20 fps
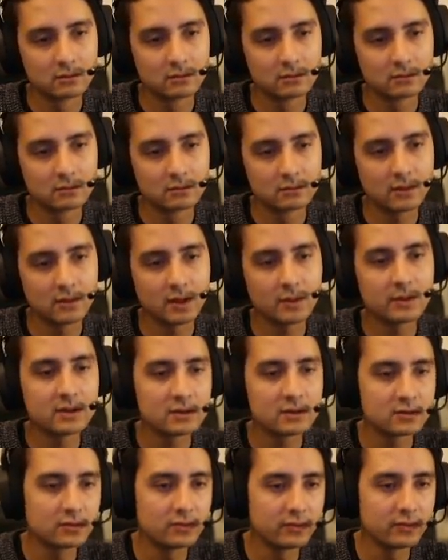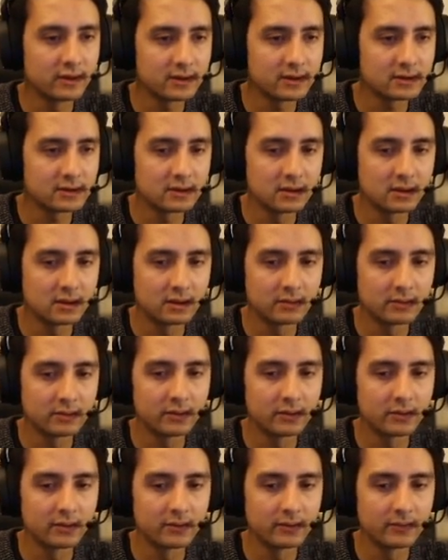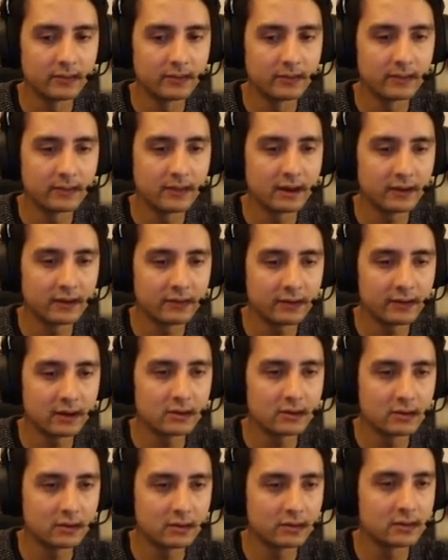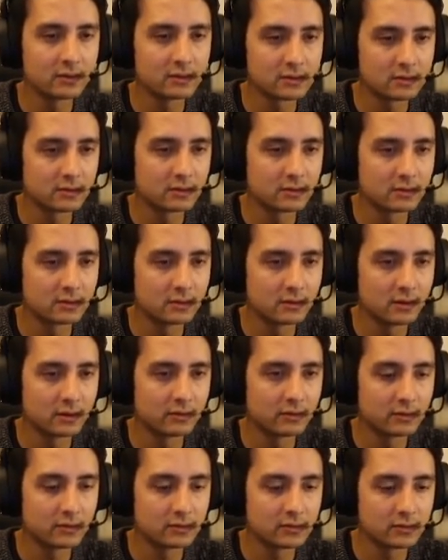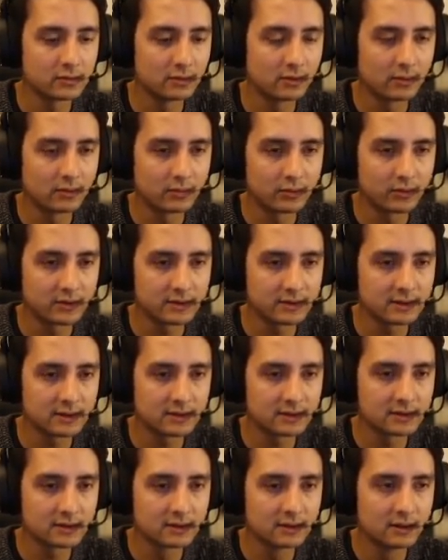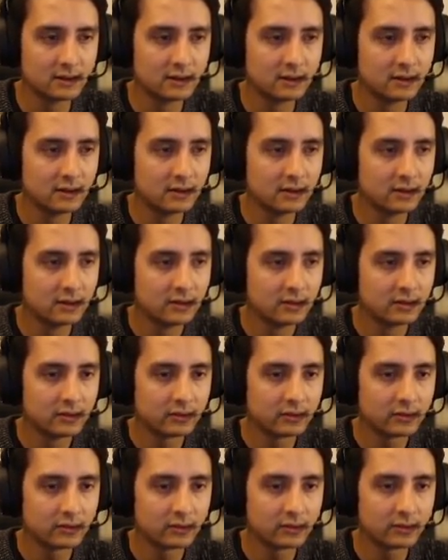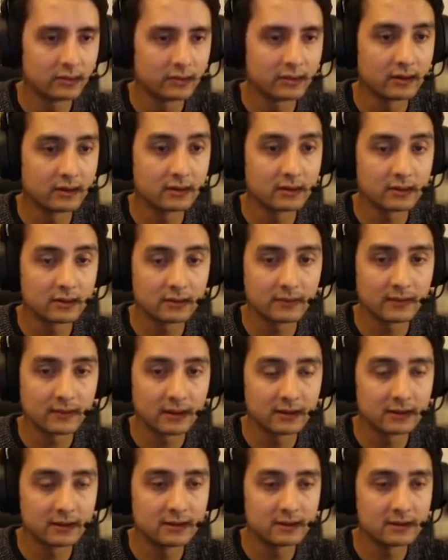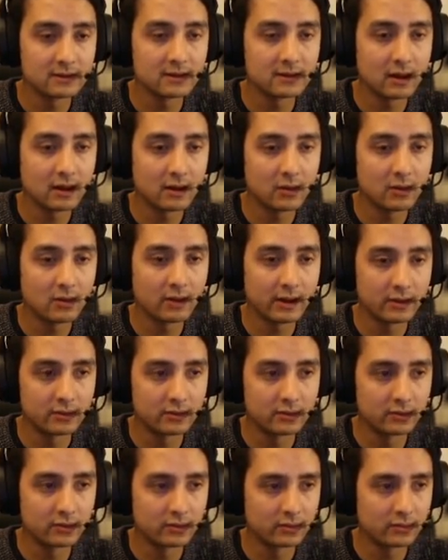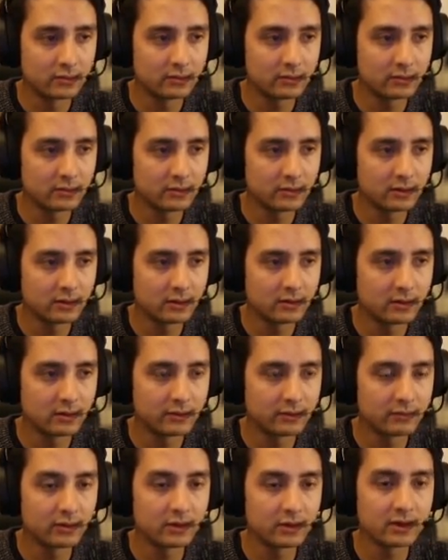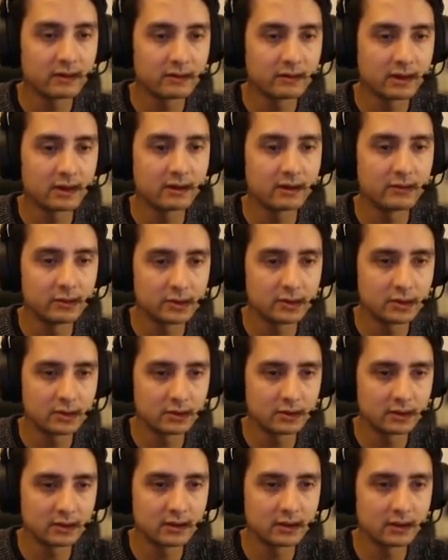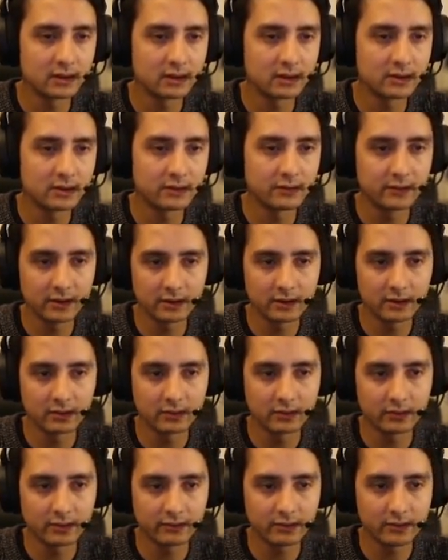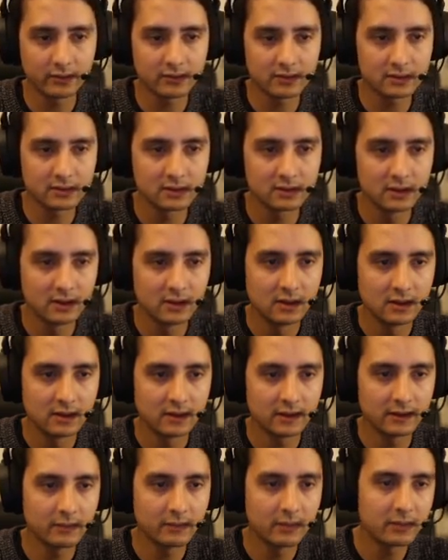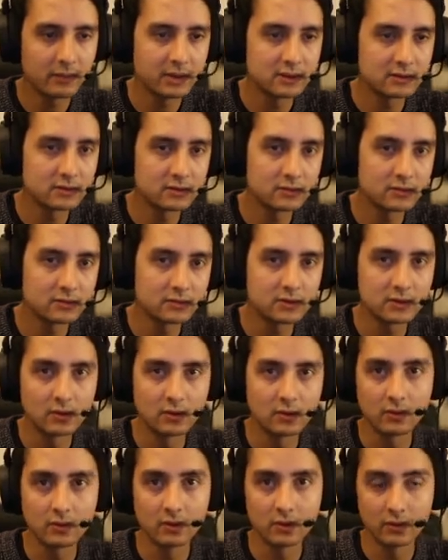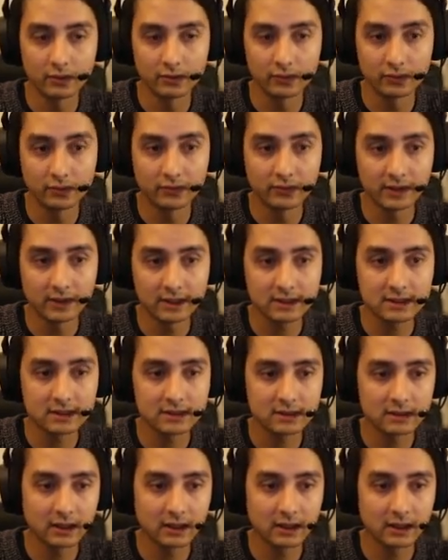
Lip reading: Maybe it's too fast here, but I think you understood the process. So this is how I do every time I have a shot and find a reference. And maybe it's too slow or too fast.